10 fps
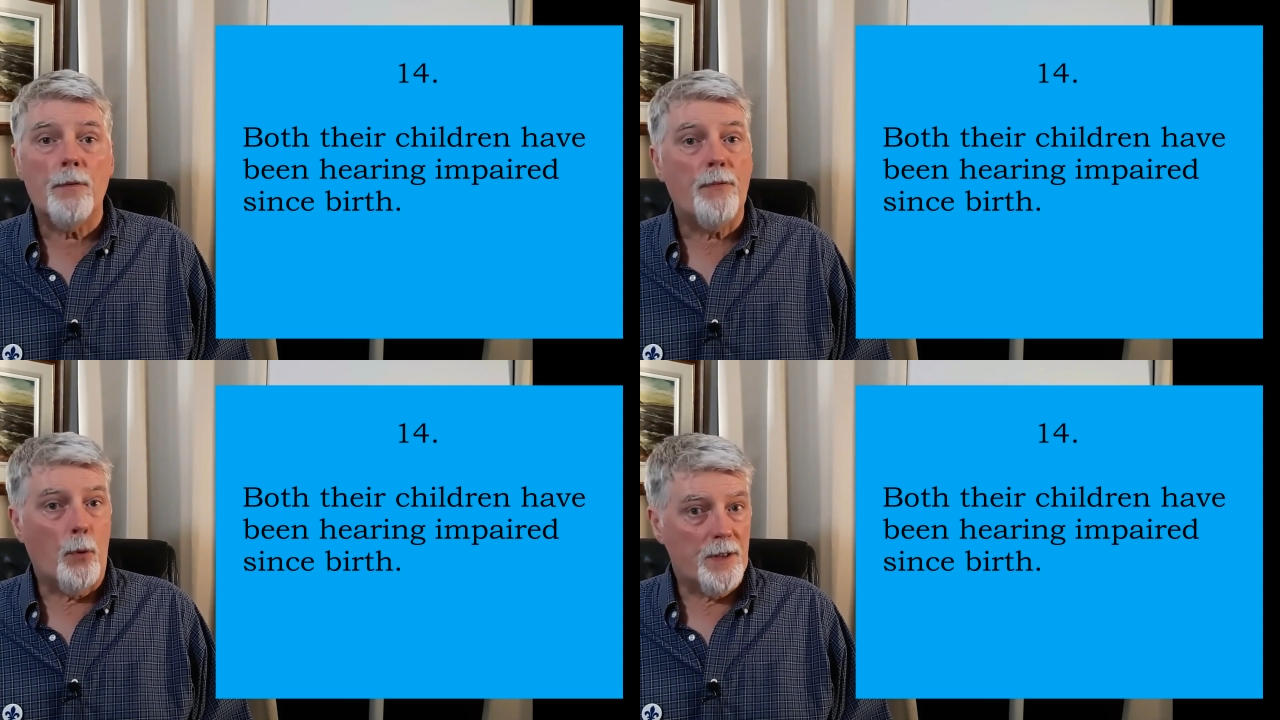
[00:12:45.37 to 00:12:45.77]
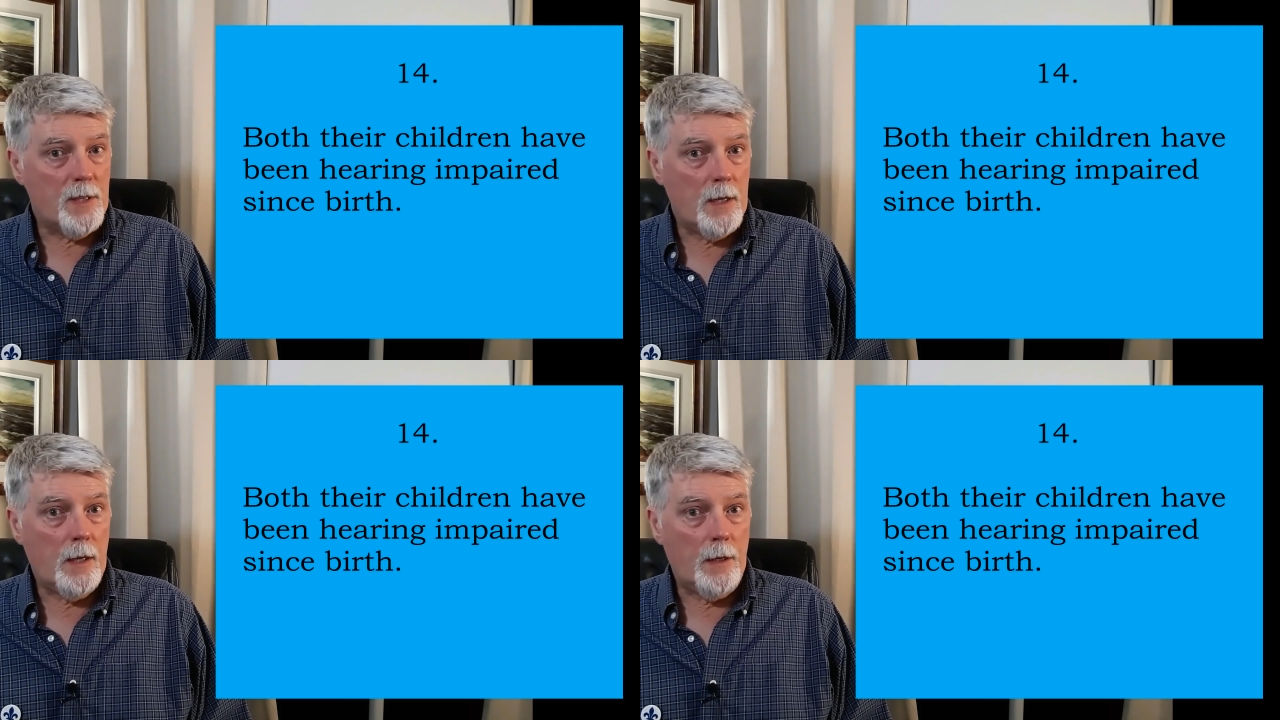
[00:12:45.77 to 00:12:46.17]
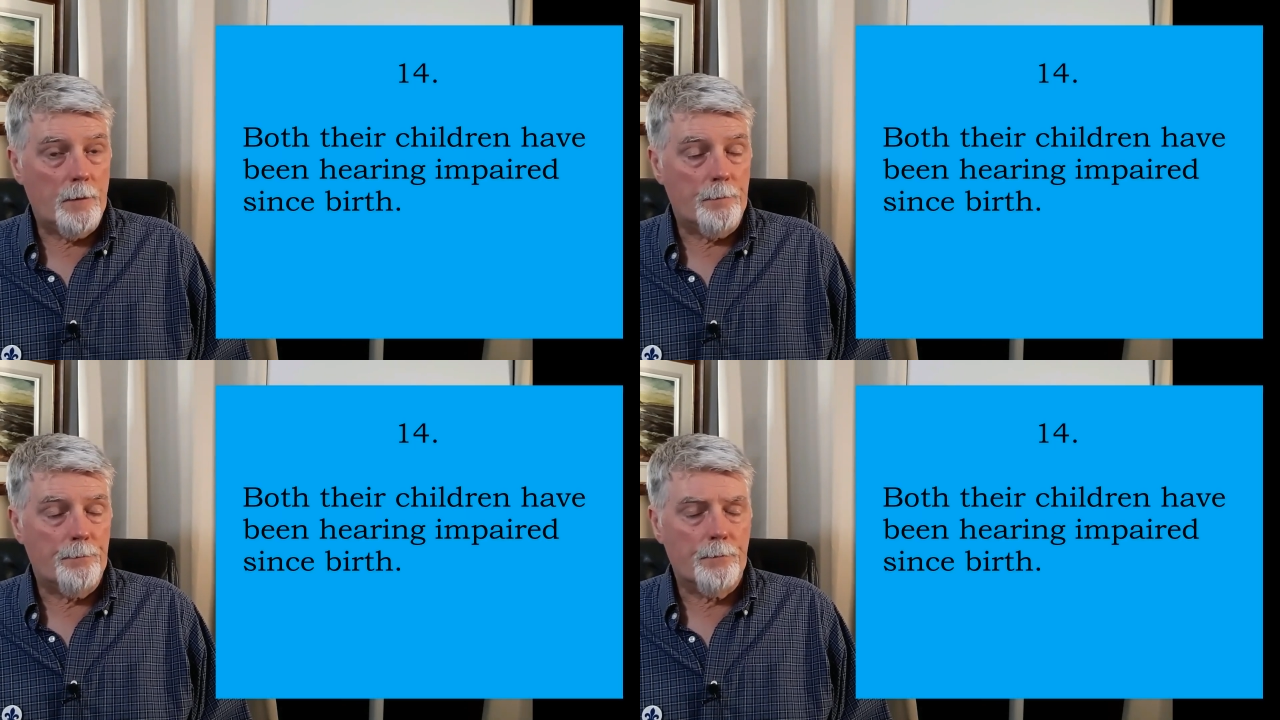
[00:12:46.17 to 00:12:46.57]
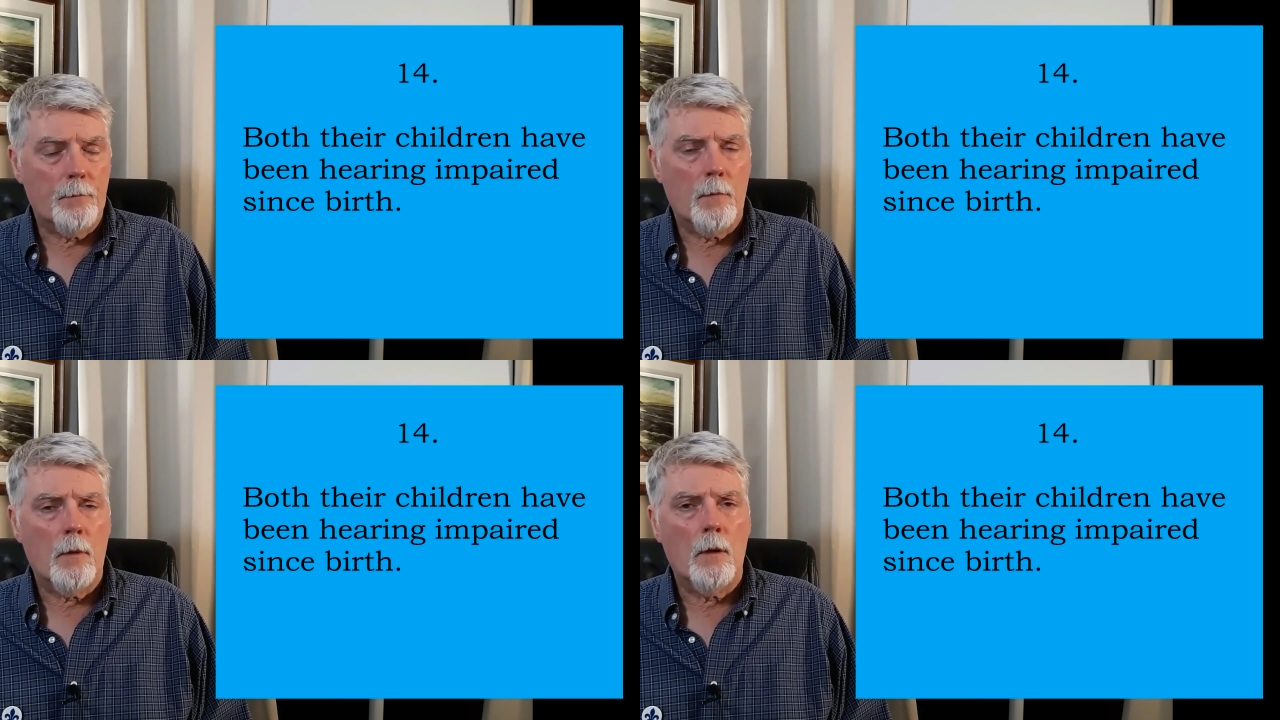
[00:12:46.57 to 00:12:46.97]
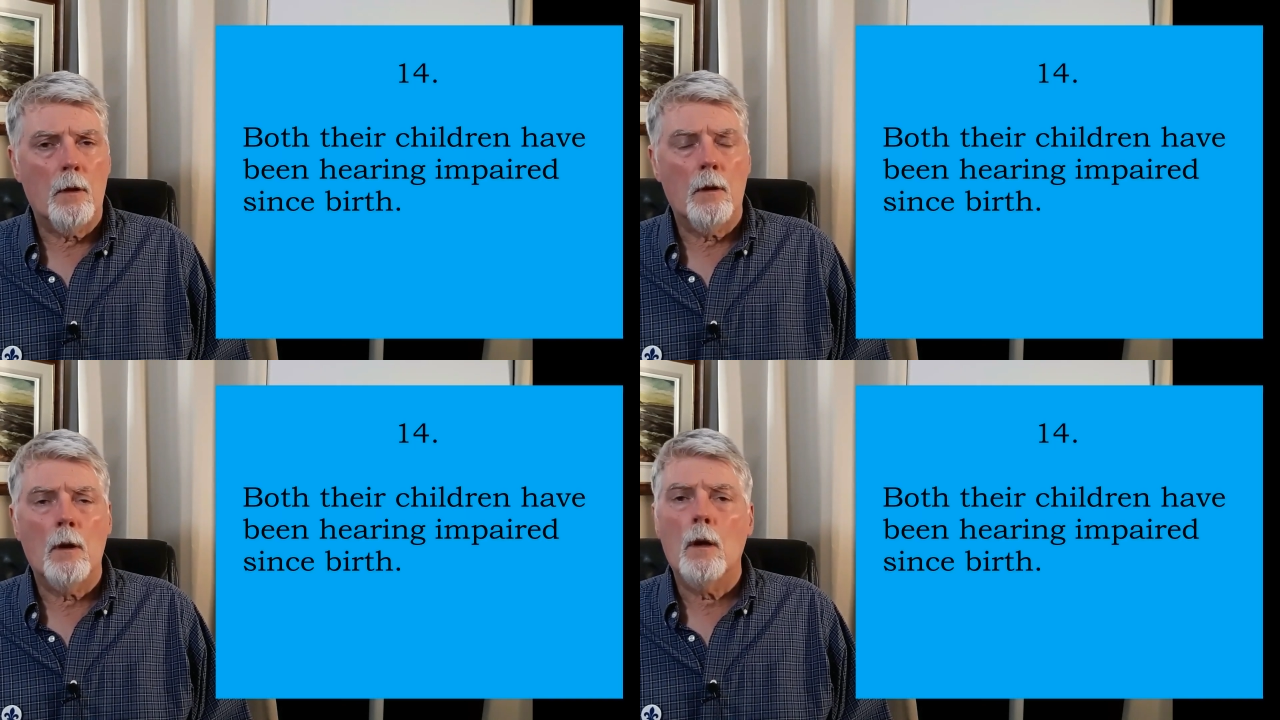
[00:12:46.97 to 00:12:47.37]
14,
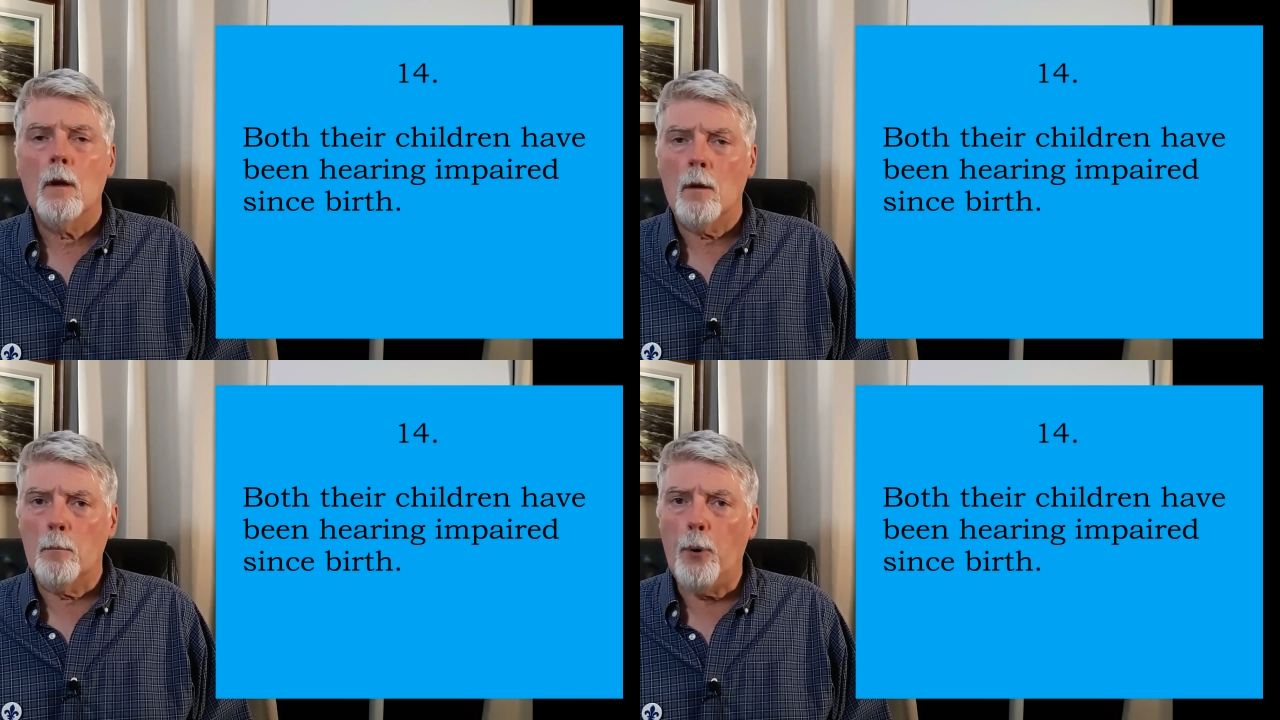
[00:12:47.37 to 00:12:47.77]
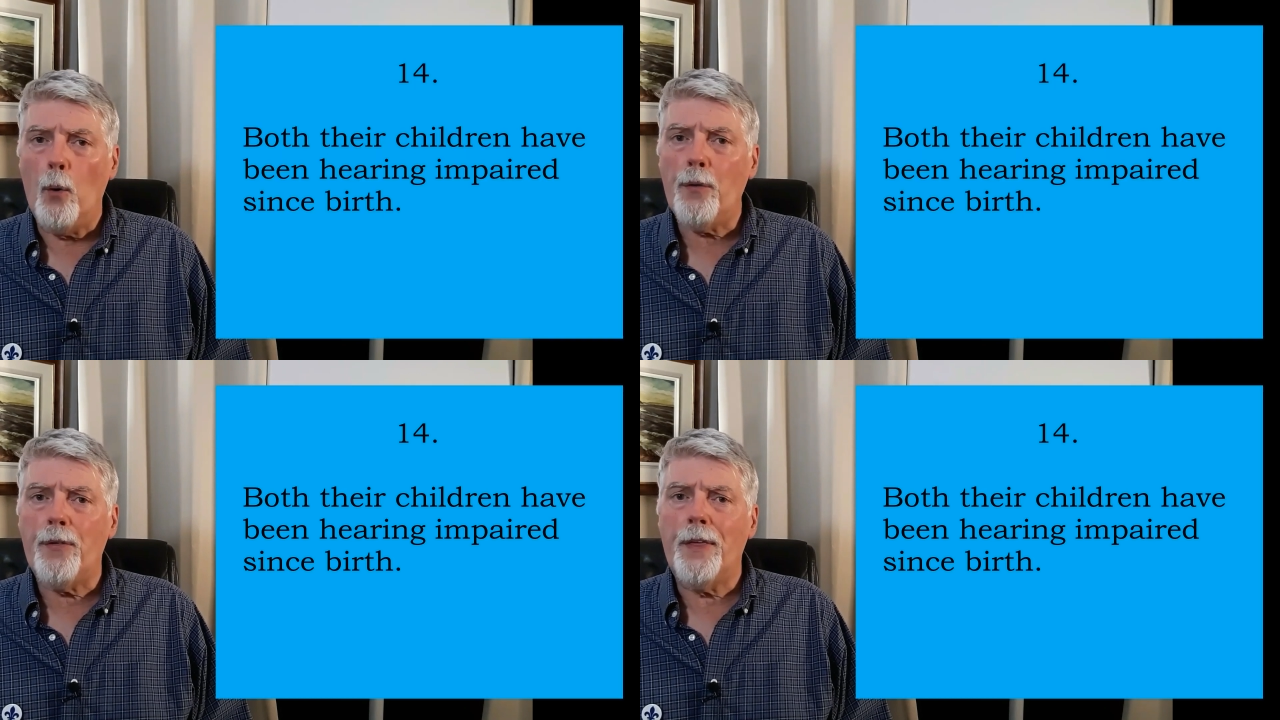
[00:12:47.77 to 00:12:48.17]
both